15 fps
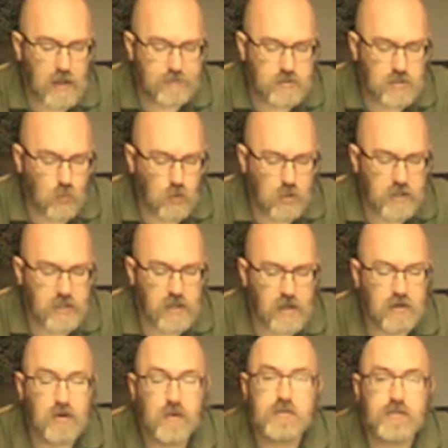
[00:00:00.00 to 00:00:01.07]
After working
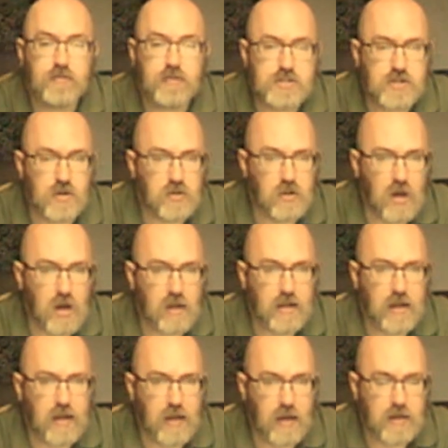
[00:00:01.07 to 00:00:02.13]
on OOFDA for so
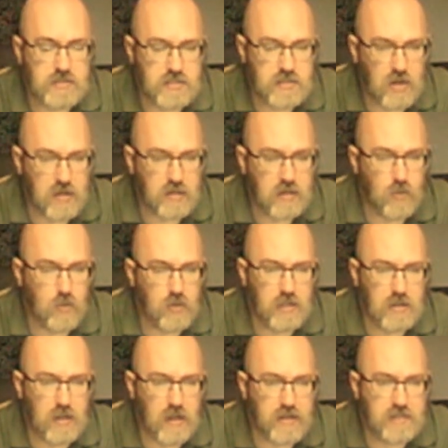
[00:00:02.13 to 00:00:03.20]
long, I started to
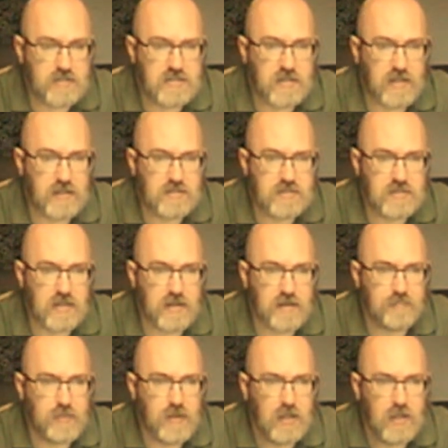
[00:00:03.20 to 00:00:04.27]
realize
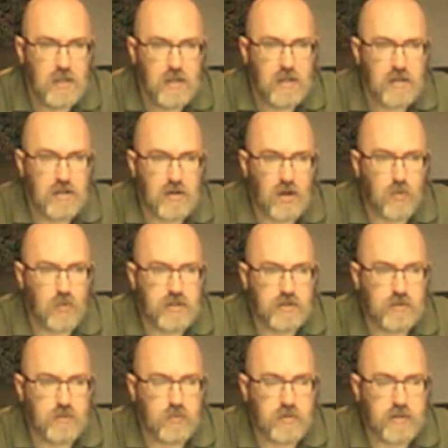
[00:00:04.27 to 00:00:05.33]
that when
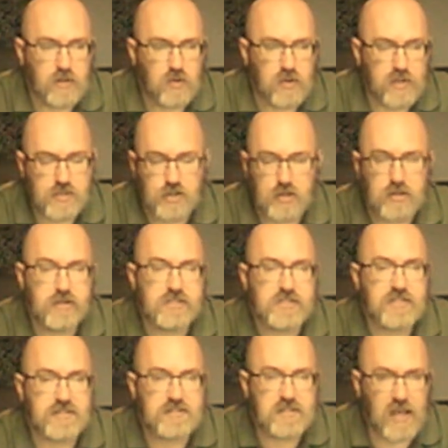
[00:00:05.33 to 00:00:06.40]
you
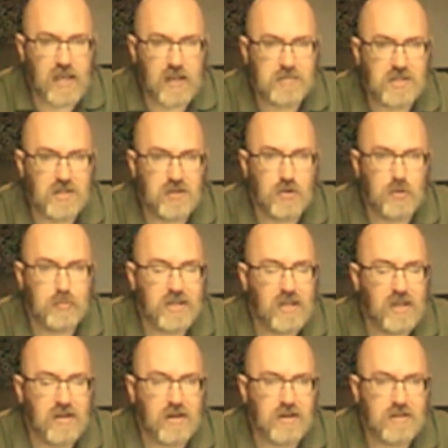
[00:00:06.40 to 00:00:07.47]
introduce this game to new
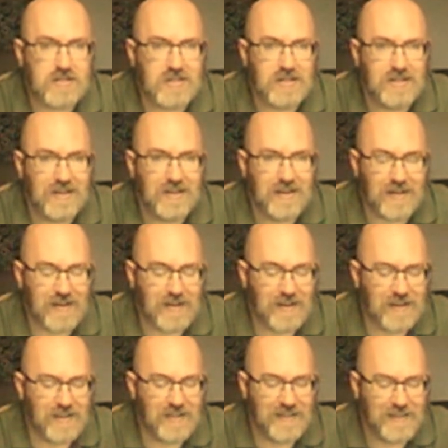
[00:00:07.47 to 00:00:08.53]
beginners,
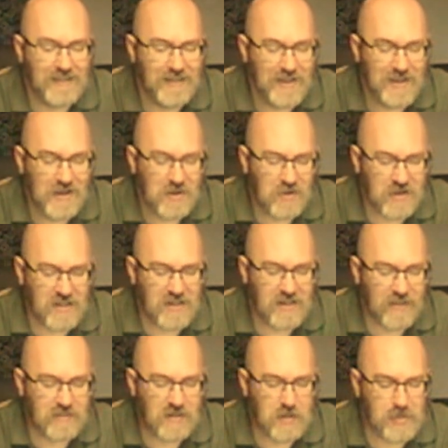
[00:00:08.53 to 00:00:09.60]
uh, what
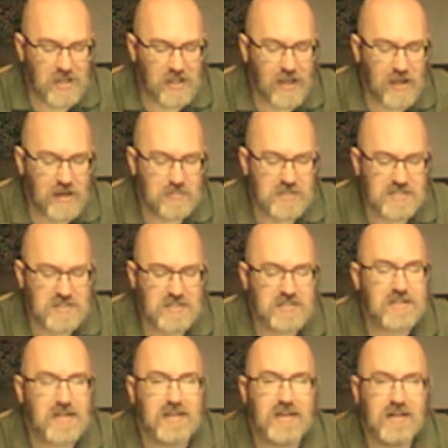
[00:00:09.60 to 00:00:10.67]
inevitably happens
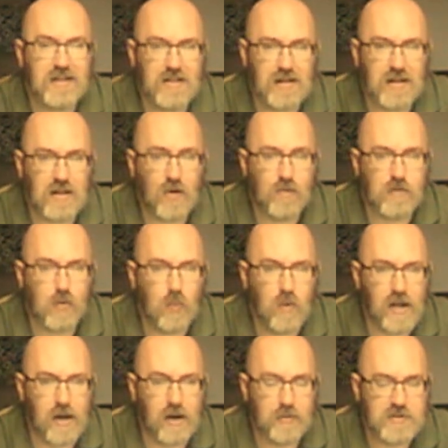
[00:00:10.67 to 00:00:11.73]
is they get a little
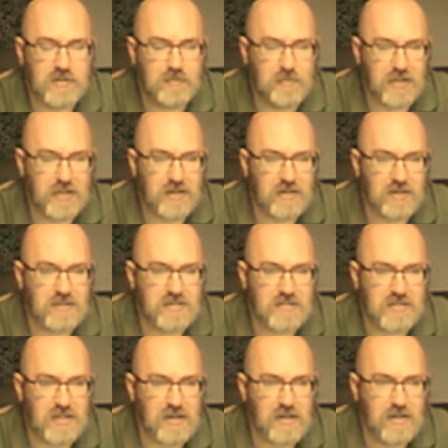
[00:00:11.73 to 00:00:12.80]
overwhelmed
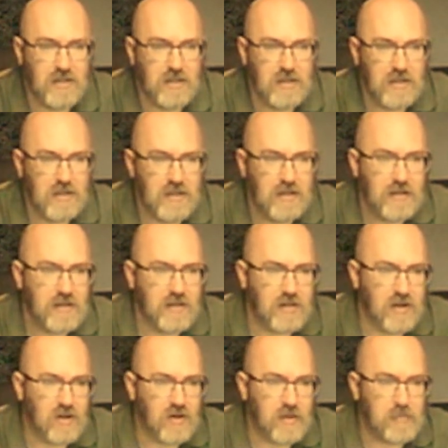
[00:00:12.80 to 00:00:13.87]
because
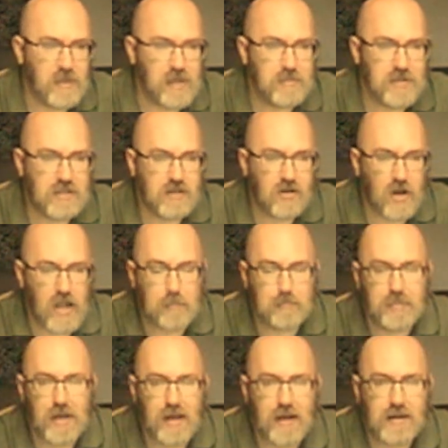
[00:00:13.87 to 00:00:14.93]
it may be
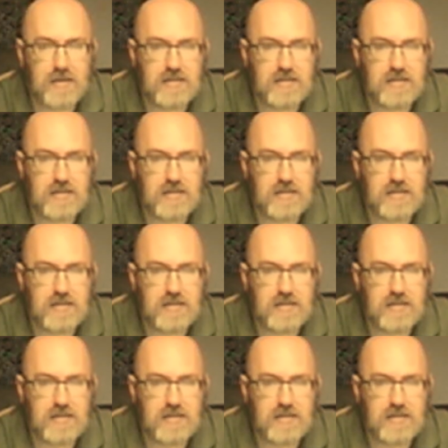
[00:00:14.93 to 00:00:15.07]
crammed